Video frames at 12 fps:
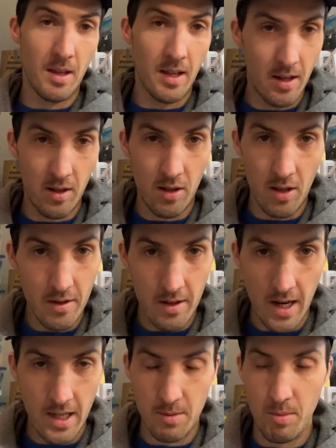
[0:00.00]
in all other
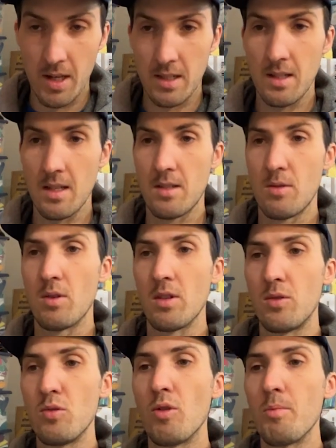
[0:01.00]
aspects, this sort
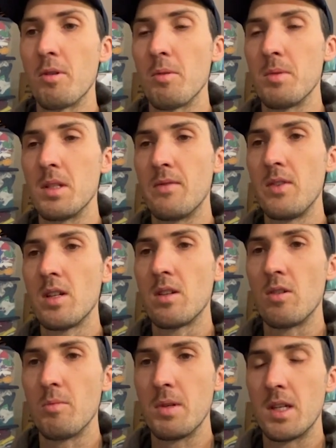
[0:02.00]
of dual purpose
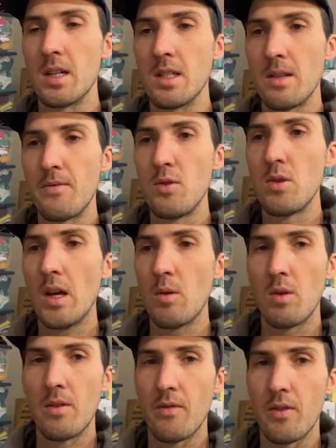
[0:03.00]
vehicle, because if you get
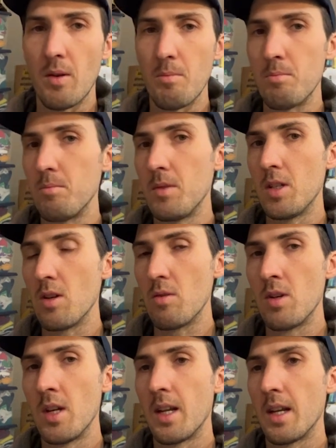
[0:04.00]
one from, you
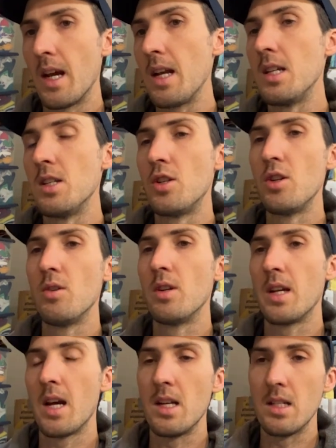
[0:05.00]
know, 92 to
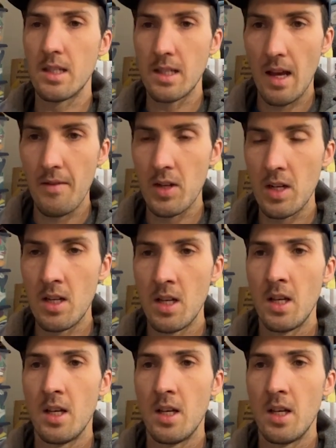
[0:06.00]
97,